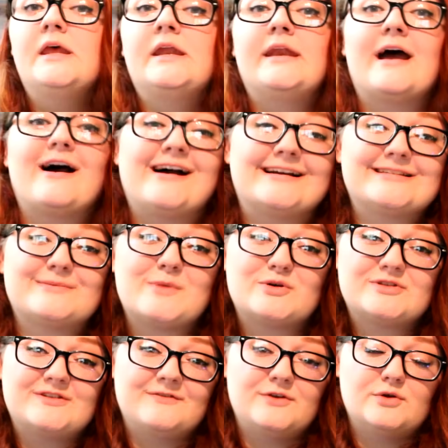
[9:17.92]
Now, as
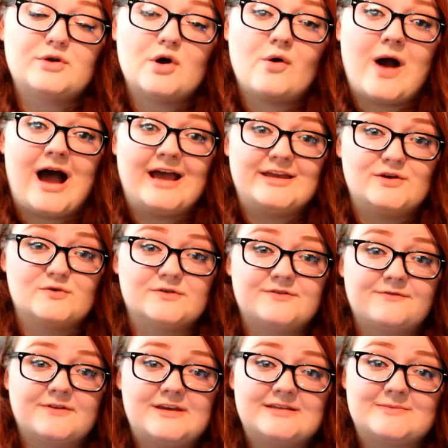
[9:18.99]
most of you know, I use
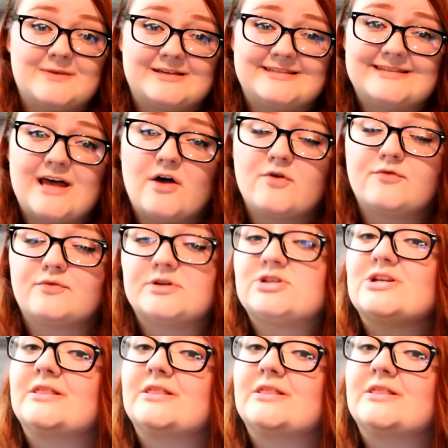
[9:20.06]
fleece myself, which